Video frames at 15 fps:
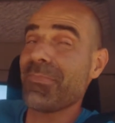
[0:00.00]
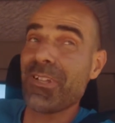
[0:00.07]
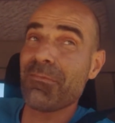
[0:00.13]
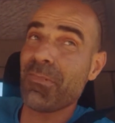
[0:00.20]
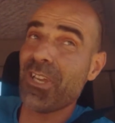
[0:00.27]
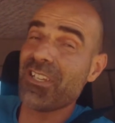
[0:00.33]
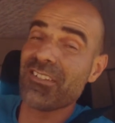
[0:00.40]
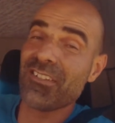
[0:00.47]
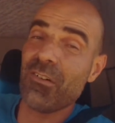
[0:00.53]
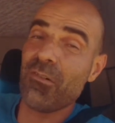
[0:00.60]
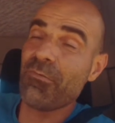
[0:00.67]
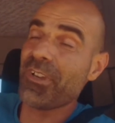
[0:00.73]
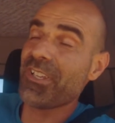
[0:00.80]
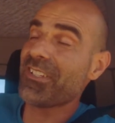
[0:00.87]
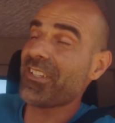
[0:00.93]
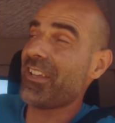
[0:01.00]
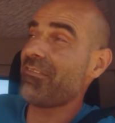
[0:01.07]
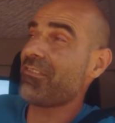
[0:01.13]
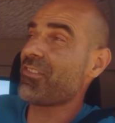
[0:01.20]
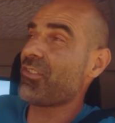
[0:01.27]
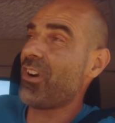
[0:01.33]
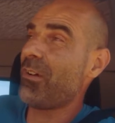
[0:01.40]
It means always have
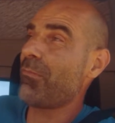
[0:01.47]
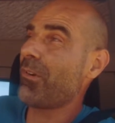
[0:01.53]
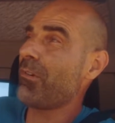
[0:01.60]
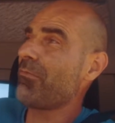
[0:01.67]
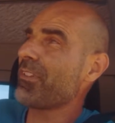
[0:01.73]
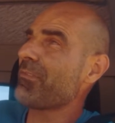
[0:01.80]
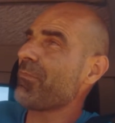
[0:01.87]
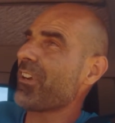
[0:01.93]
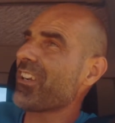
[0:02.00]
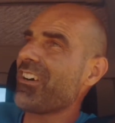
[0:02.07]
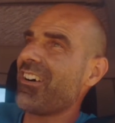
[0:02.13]
trouble with my